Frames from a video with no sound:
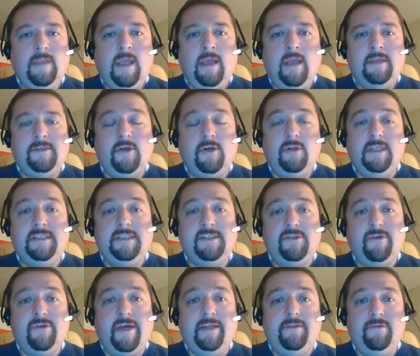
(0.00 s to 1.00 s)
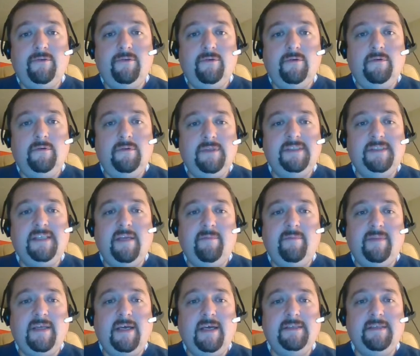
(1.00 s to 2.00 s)
So let's try to do the
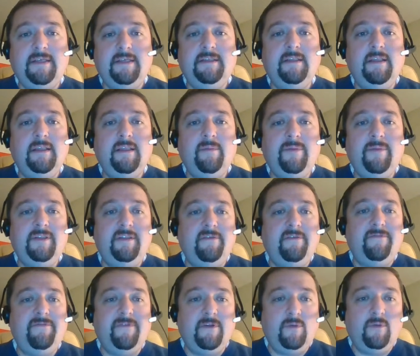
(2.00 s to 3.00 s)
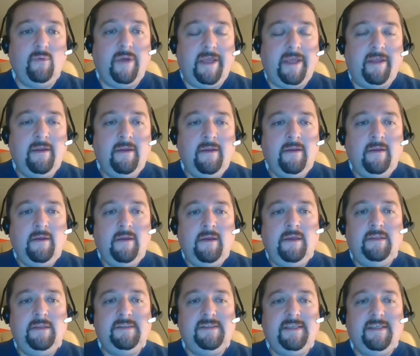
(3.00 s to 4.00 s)
same task in a little bit different way.
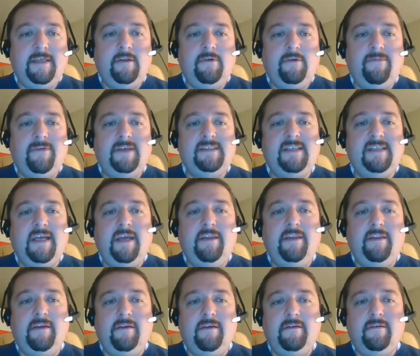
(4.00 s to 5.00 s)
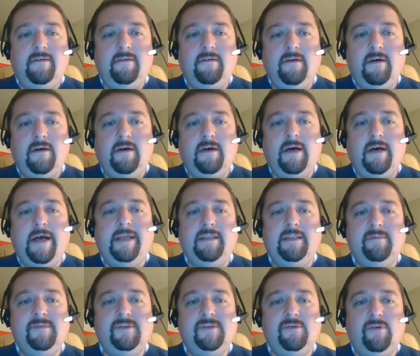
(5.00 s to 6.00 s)
Instead of assigning
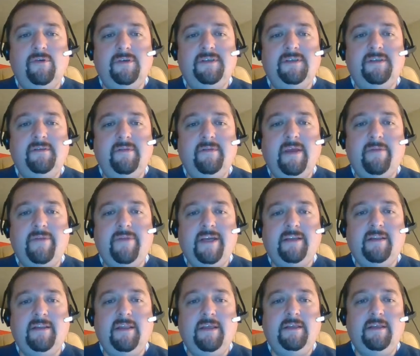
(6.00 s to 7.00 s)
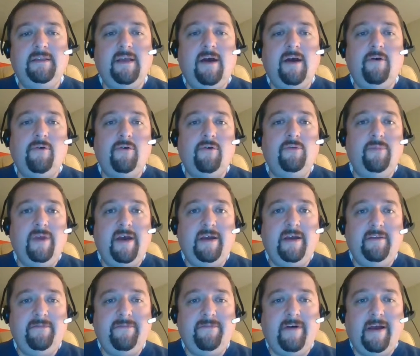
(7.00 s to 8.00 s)
item source directly in our code
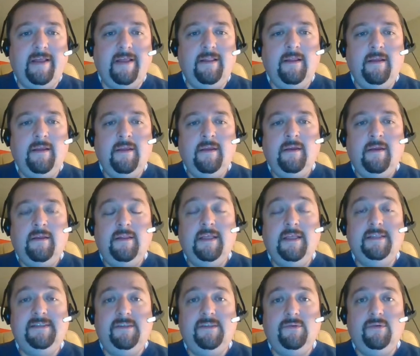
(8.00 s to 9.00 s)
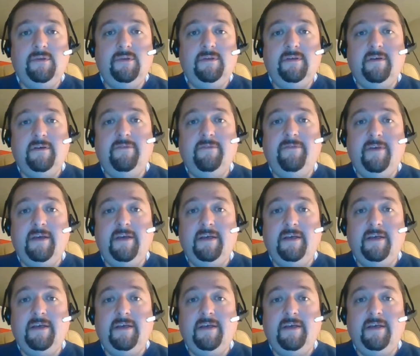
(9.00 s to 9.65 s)
behind file, let's do it via